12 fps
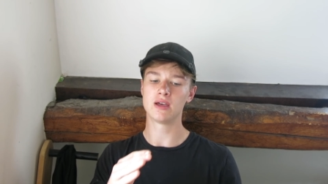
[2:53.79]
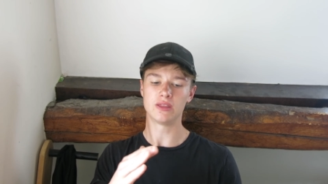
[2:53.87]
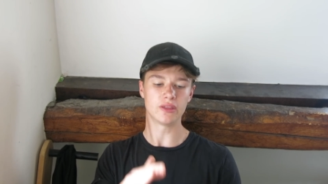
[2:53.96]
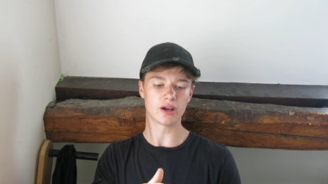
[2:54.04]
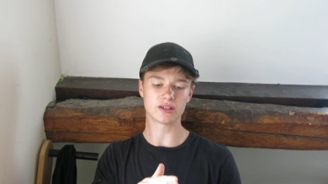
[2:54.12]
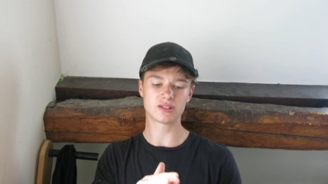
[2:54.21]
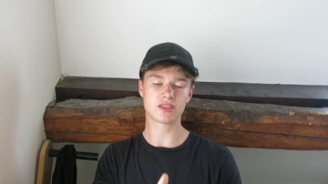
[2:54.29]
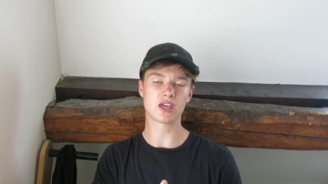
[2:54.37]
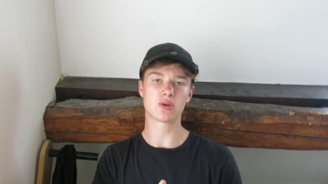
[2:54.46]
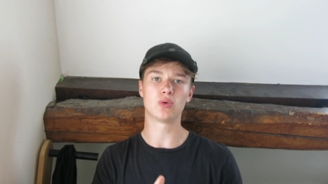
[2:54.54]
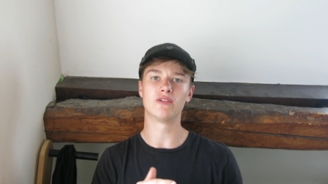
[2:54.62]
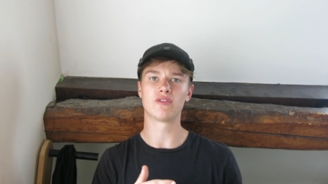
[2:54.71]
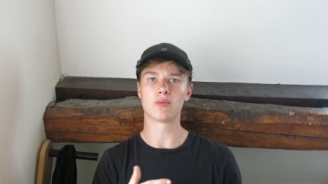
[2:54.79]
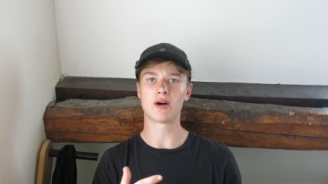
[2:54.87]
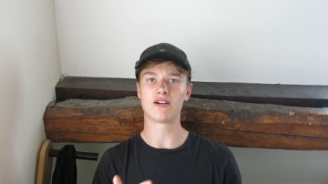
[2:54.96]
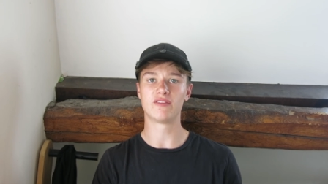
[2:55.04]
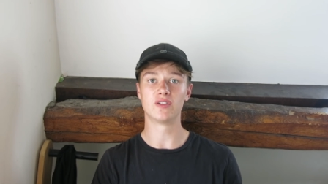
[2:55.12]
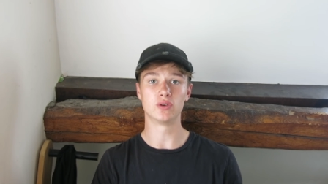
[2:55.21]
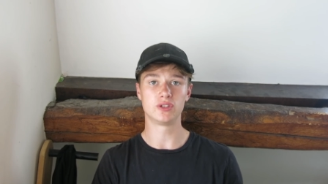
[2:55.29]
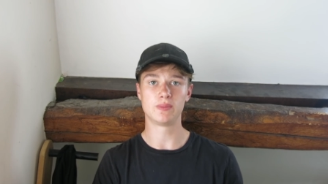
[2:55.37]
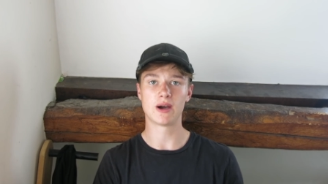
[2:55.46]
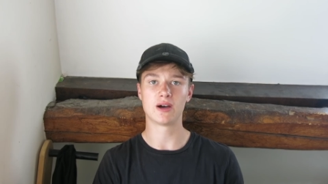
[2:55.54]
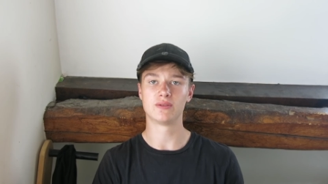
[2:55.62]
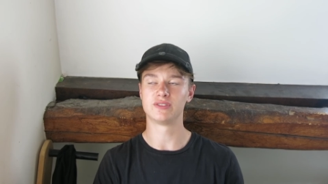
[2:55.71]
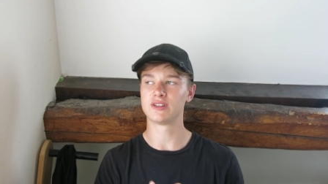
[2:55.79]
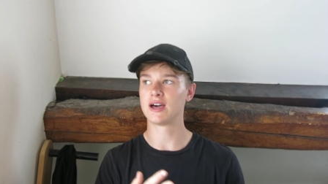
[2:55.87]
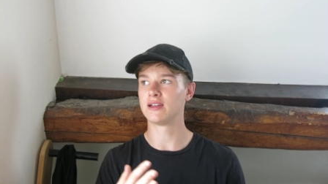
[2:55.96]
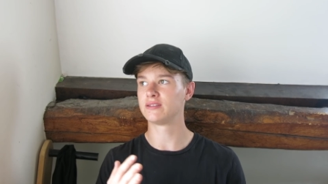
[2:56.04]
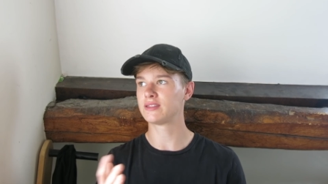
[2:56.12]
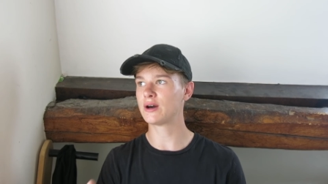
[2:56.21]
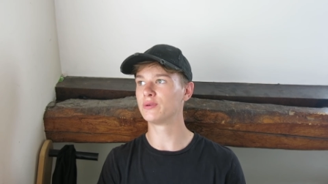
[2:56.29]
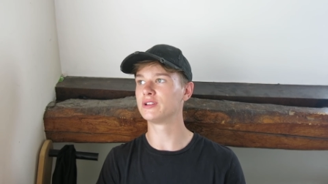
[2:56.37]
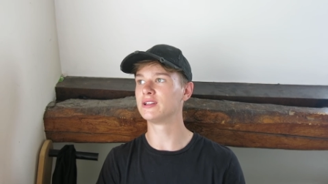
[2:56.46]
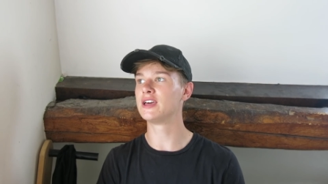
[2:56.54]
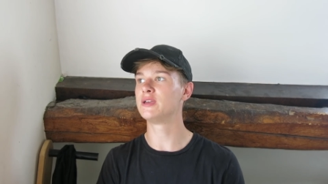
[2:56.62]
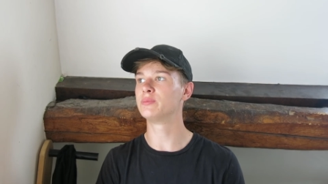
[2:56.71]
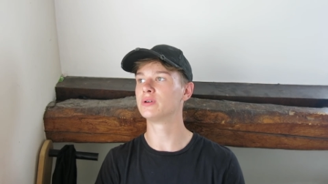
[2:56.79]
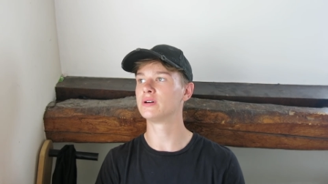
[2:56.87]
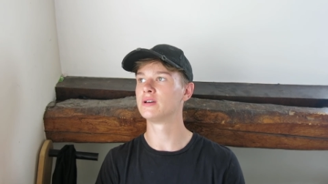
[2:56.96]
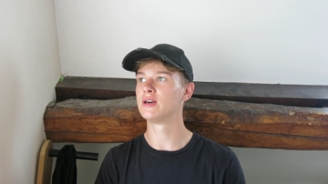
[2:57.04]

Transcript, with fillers: nice thick one for about £40 and that will enable